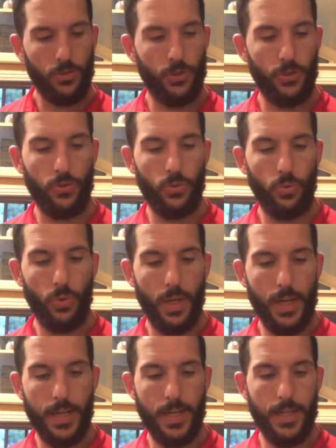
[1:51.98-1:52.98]

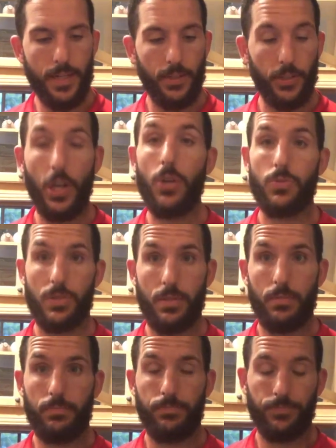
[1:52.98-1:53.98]
to
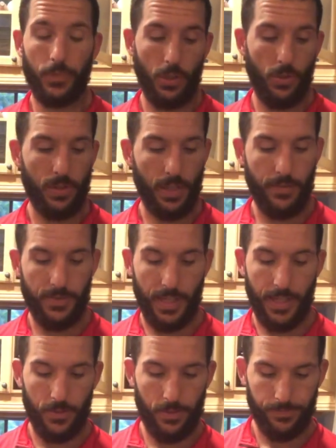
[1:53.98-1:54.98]
Ghost
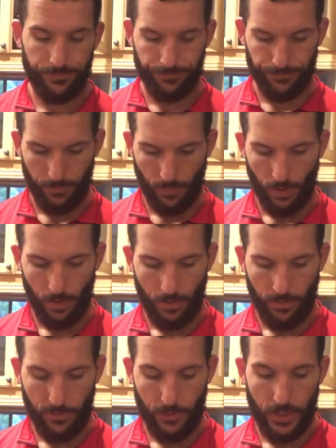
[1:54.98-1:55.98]
Lifestyles
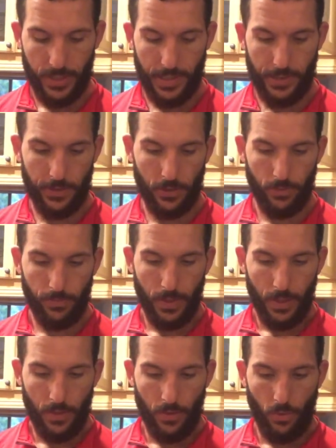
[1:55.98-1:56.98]
Fruity Cereal
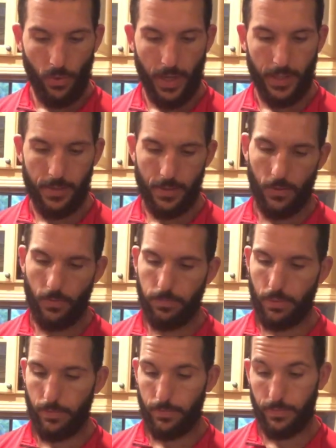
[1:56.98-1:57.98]
Whey. So
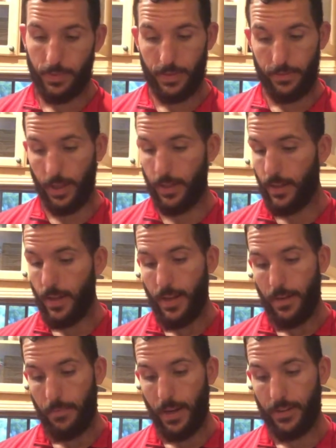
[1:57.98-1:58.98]

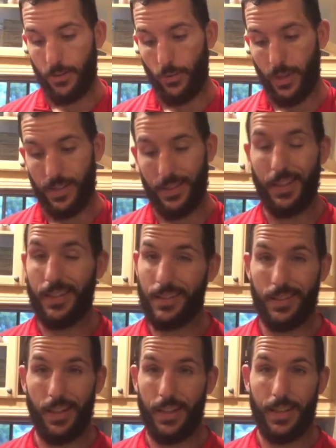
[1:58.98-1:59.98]
macro wise, it
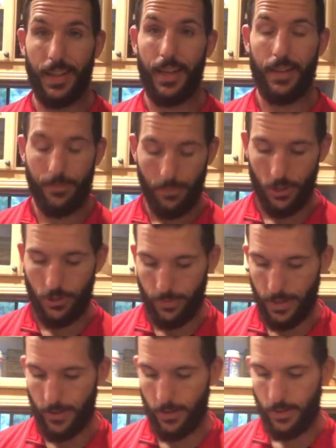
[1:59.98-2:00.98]
does not get much
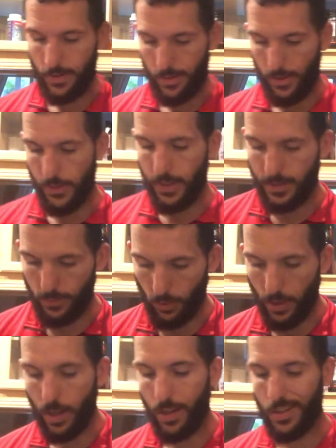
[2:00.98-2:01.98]
better than this.
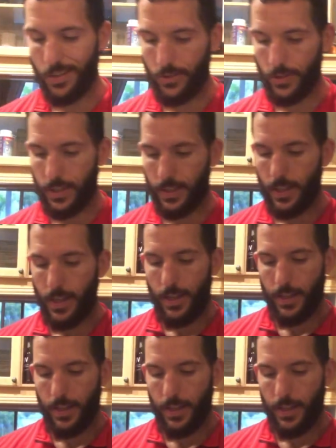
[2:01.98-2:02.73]
100